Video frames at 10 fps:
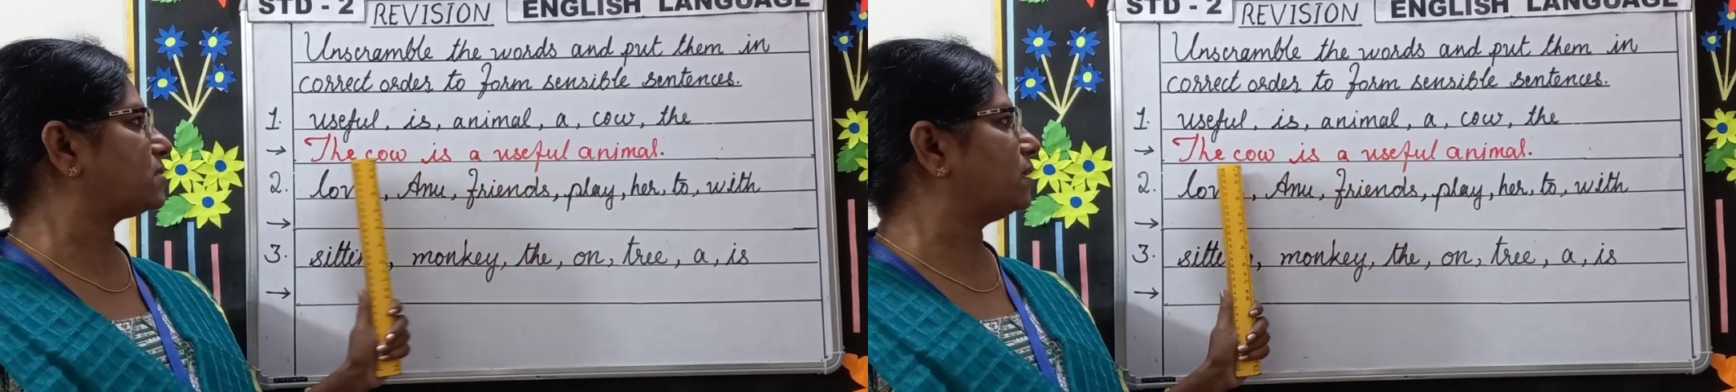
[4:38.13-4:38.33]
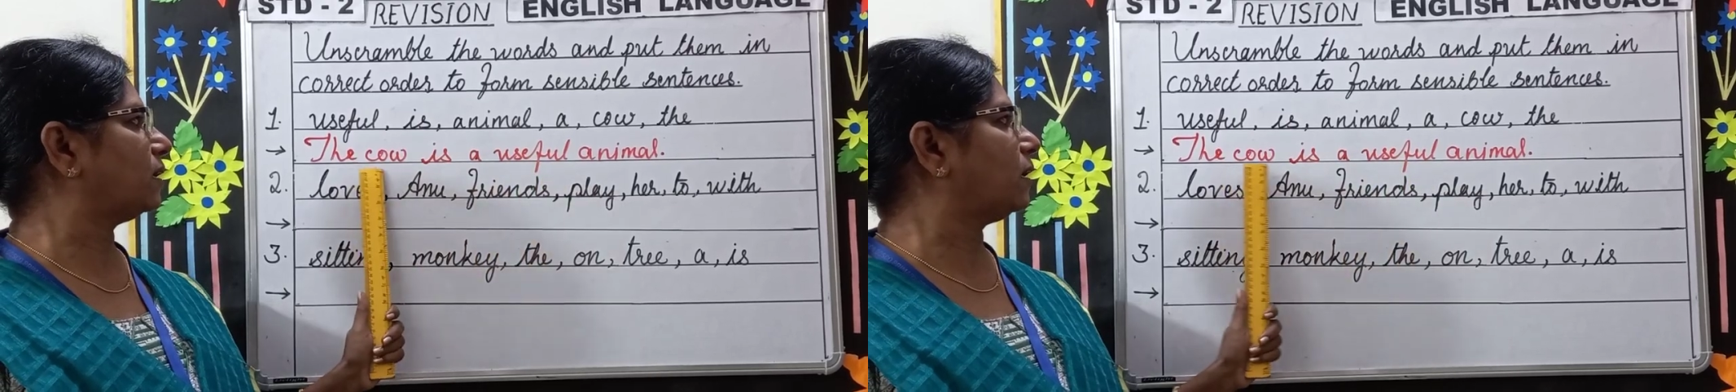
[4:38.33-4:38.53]

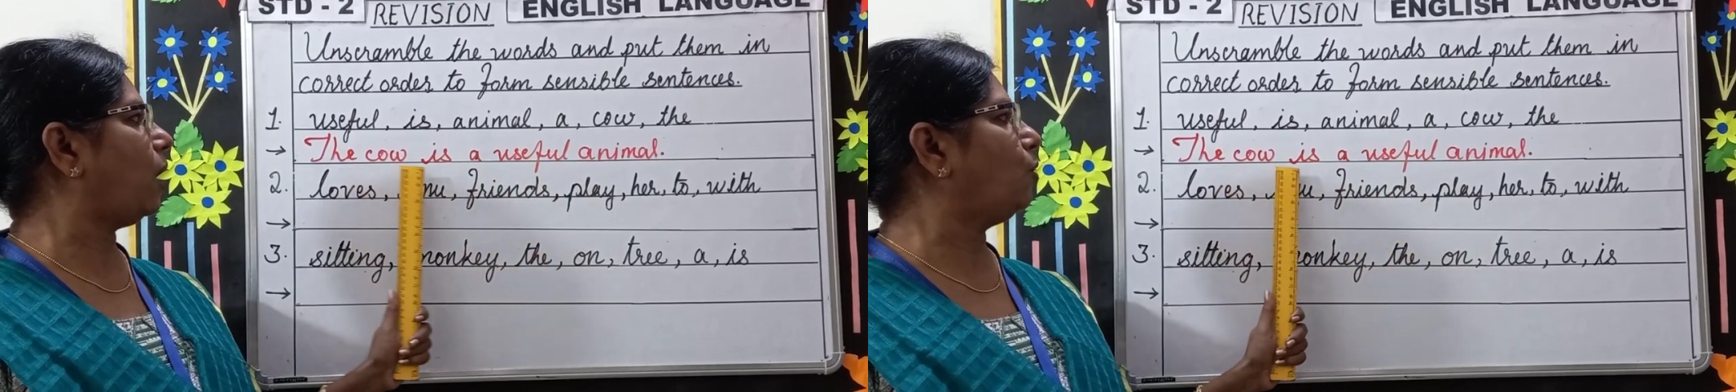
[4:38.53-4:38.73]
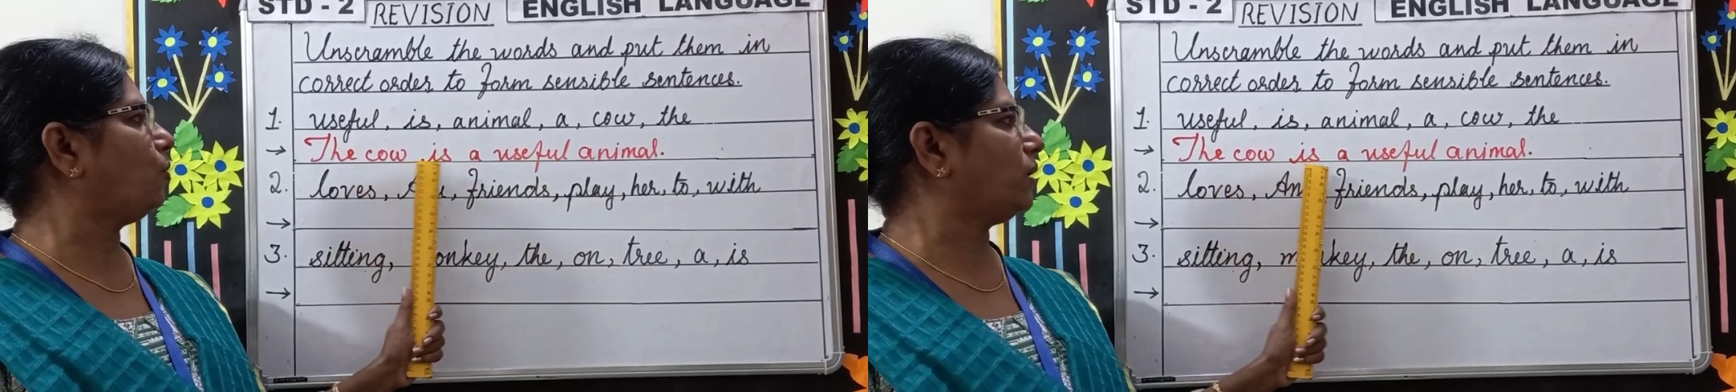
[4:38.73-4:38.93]
The
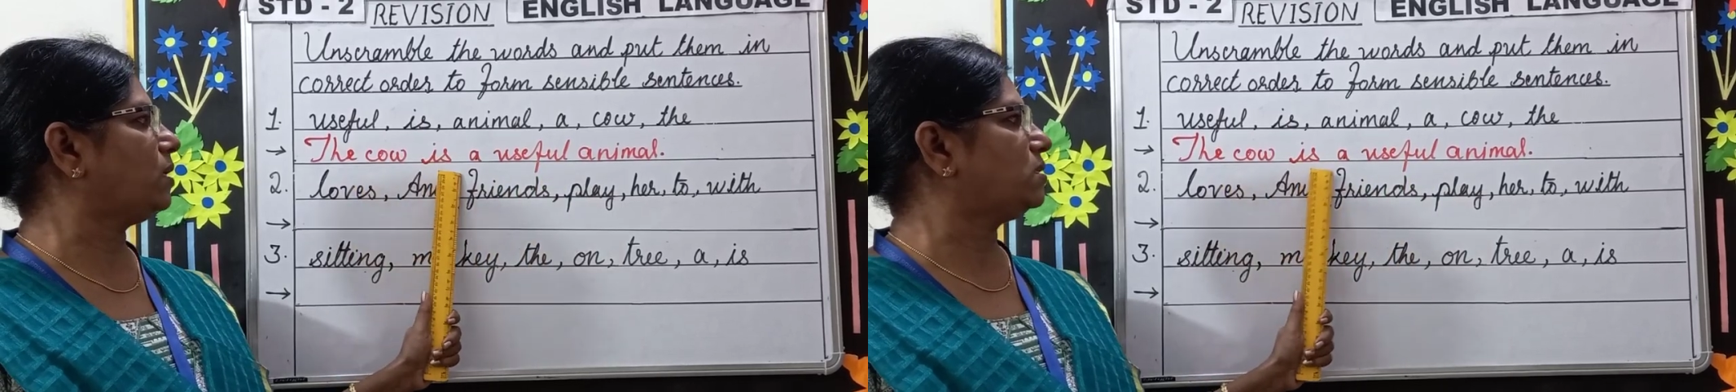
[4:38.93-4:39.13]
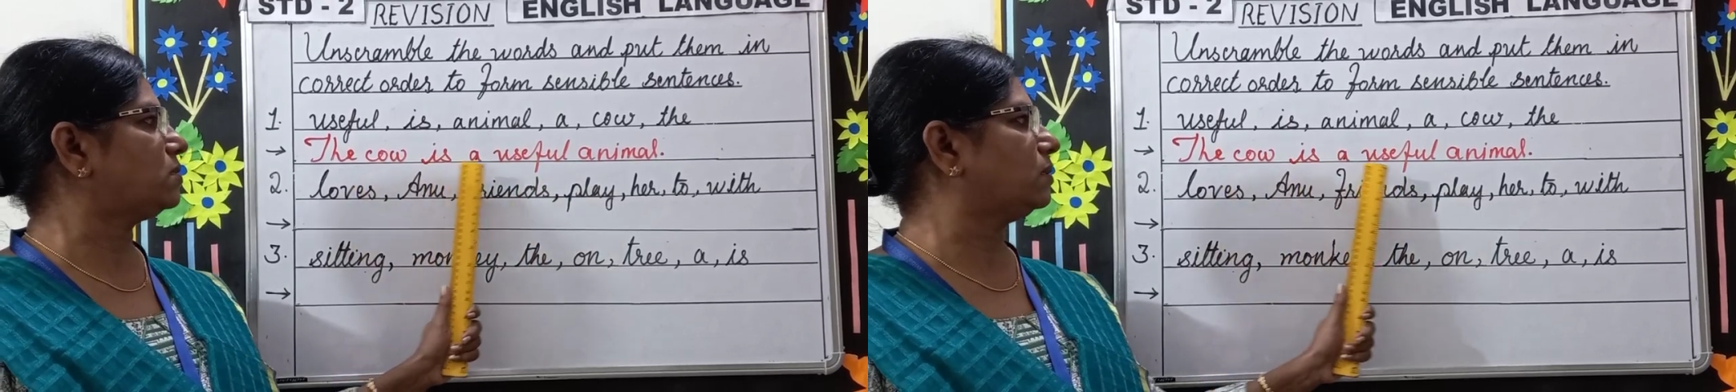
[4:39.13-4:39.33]
cow
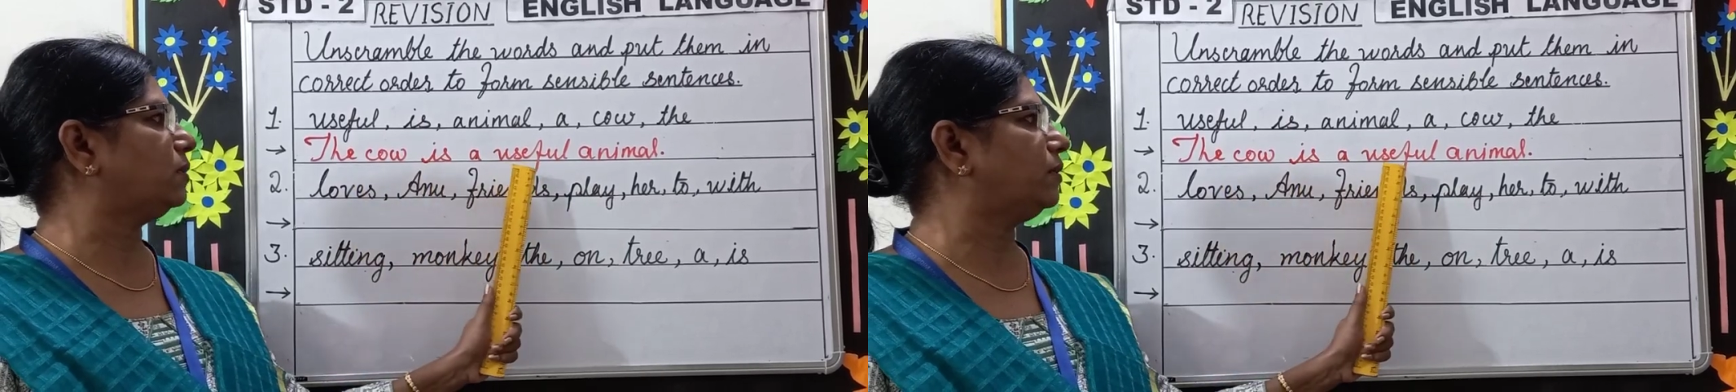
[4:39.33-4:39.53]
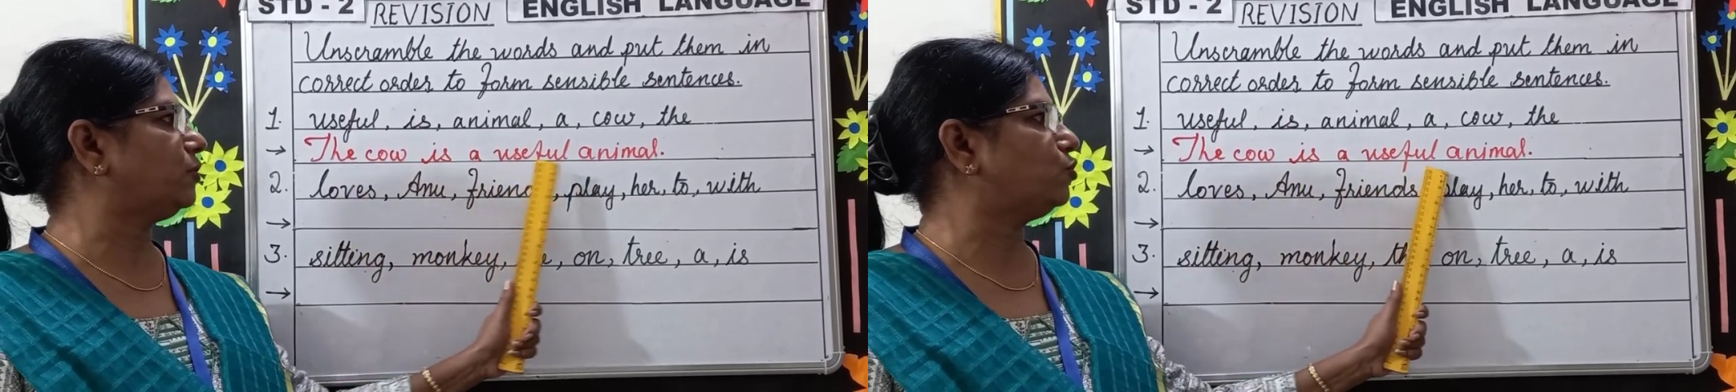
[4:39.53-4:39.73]
is
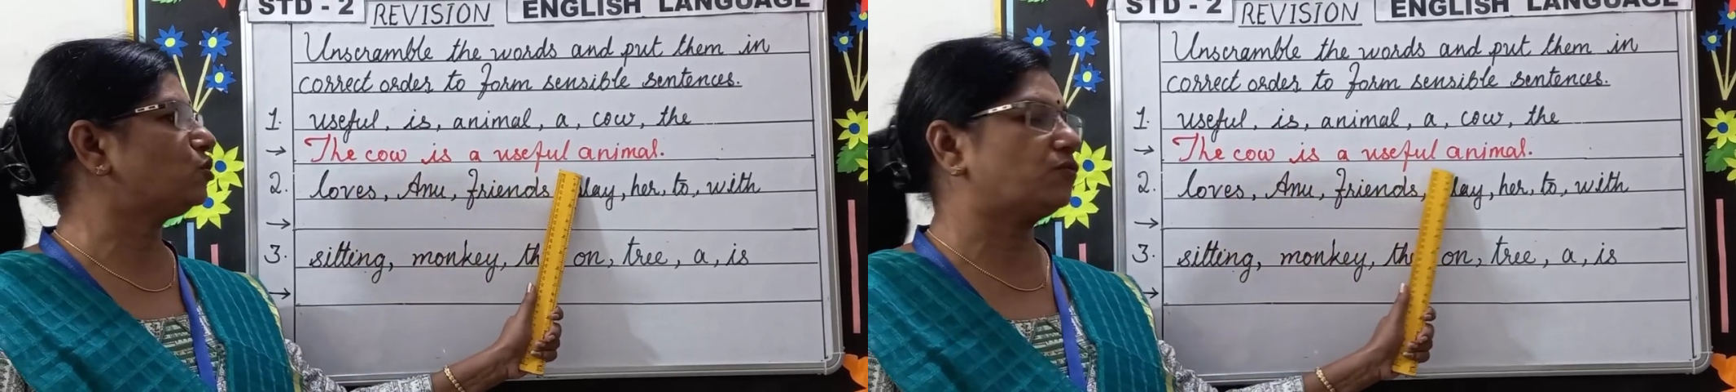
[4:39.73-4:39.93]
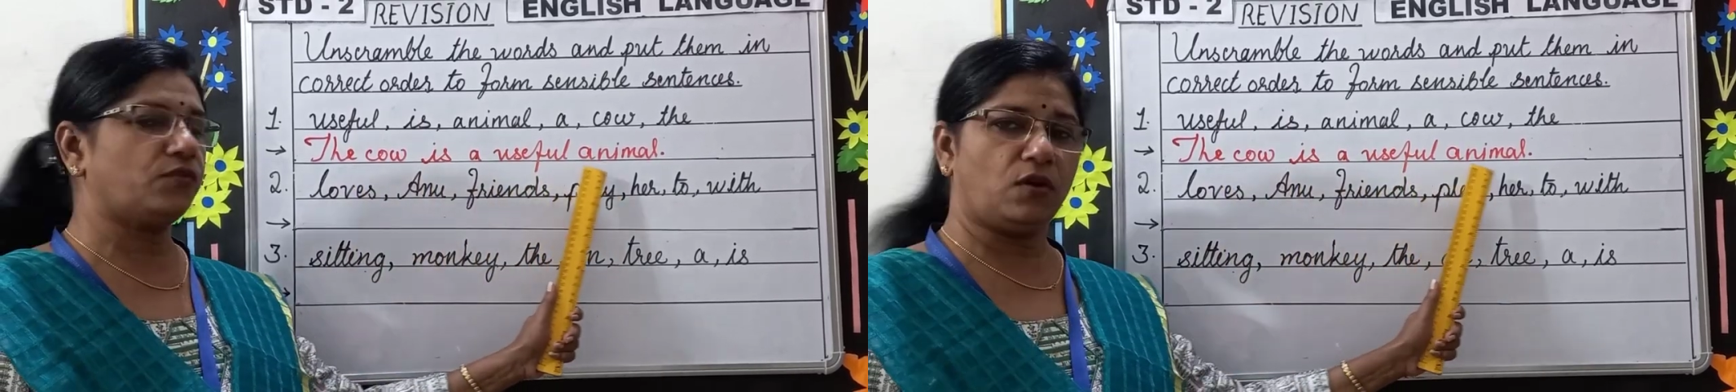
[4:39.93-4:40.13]
a
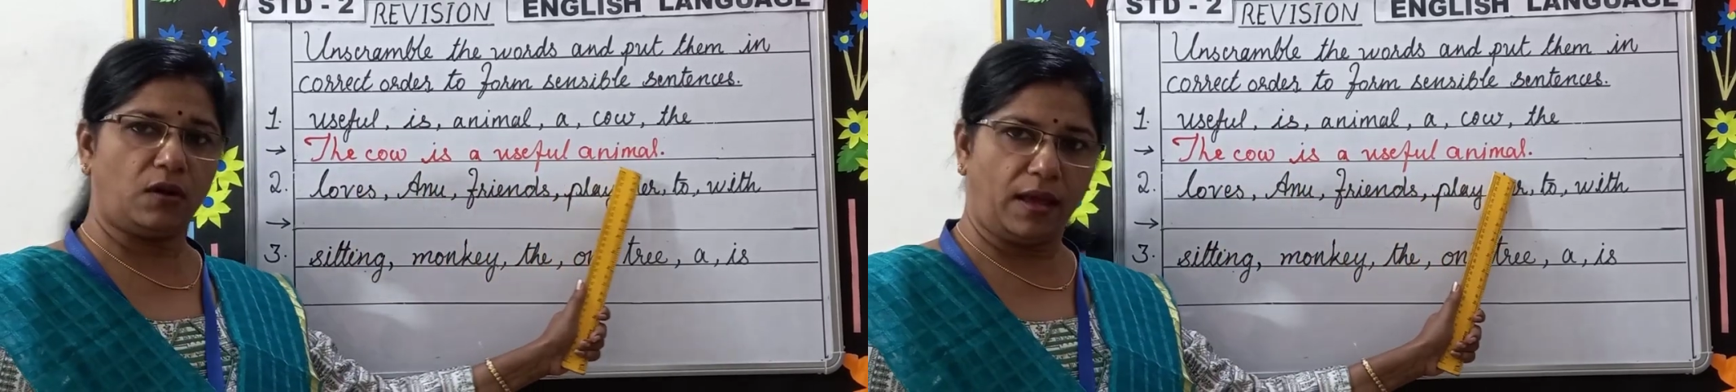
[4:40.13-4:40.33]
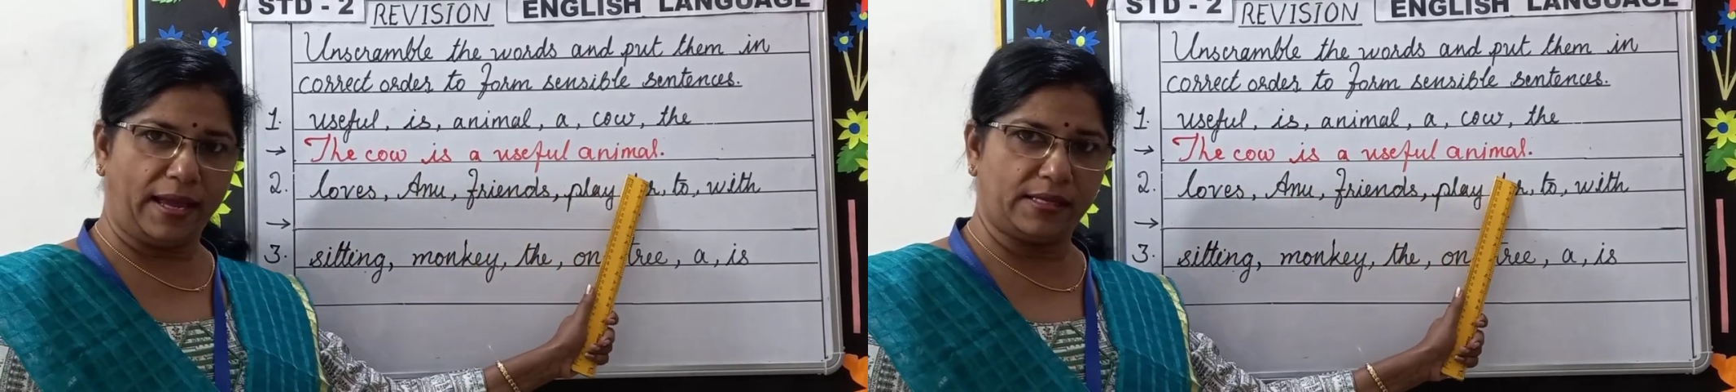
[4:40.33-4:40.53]
useful
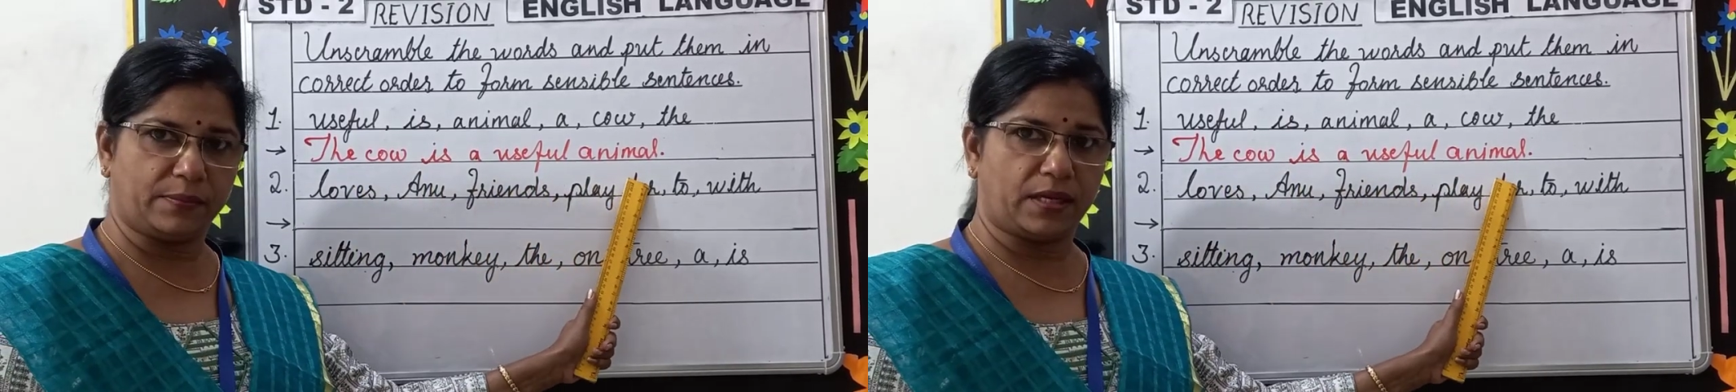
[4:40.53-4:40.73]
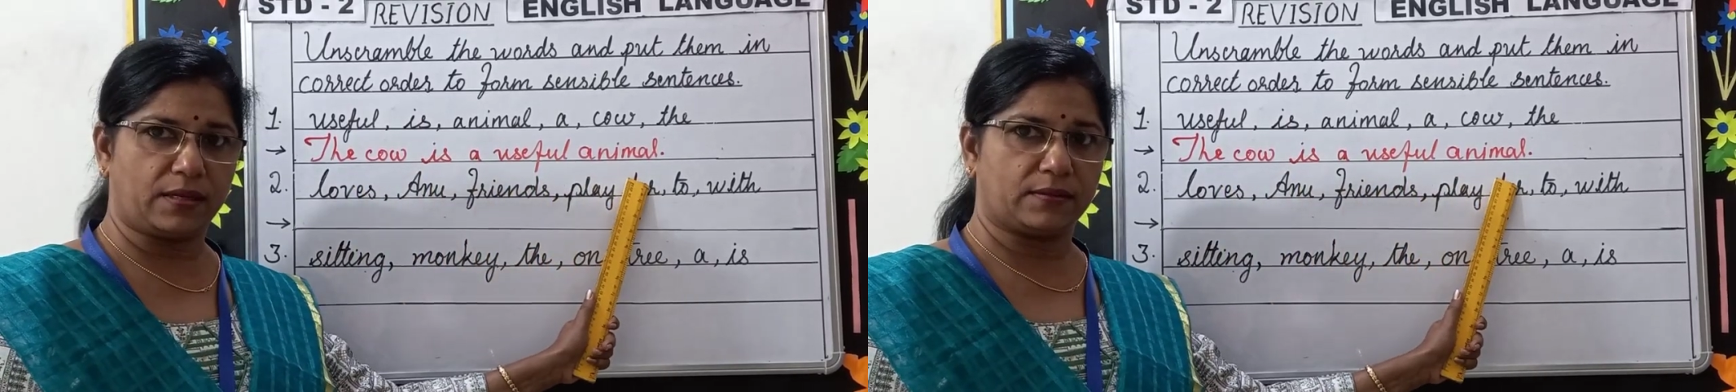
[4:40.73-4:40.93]

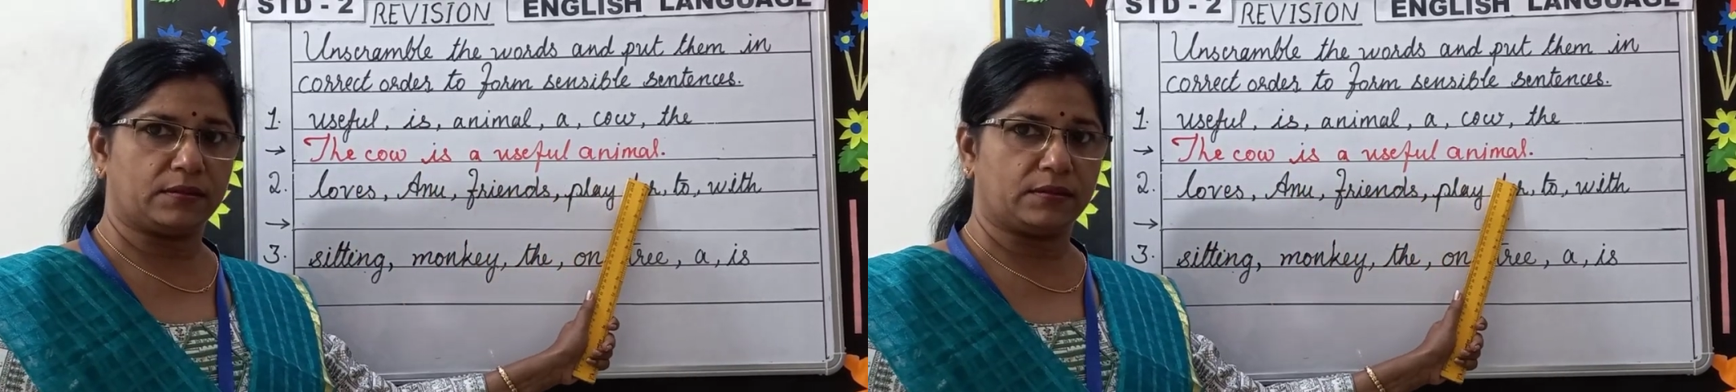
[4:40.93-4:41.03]
animal.